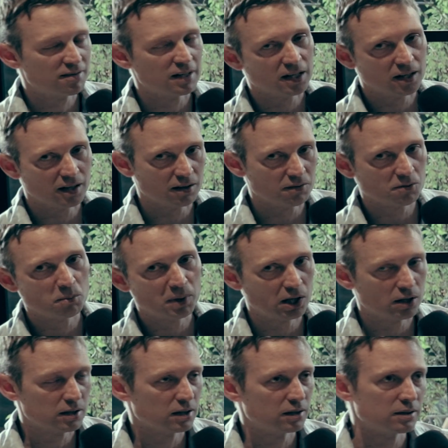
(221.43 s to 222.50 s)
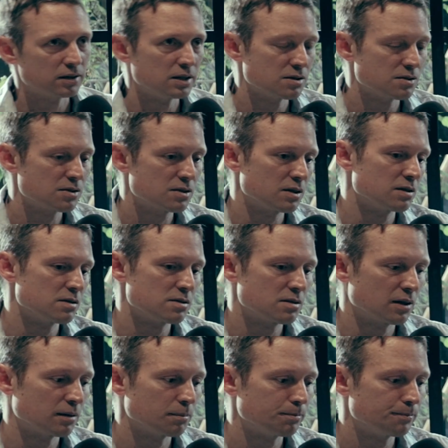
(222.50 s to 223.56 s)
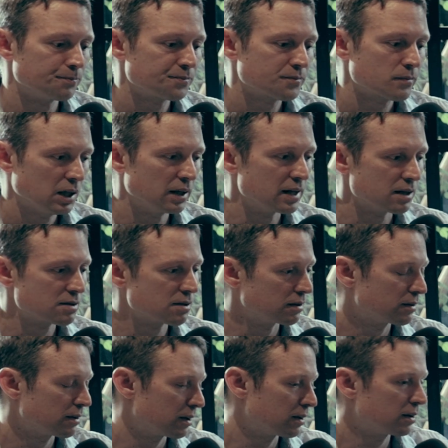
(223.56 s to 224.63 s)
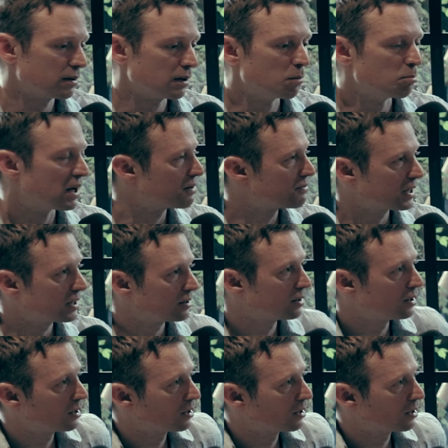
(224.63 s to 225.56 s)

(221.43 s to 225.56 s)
thinking of America is I guess a benefit.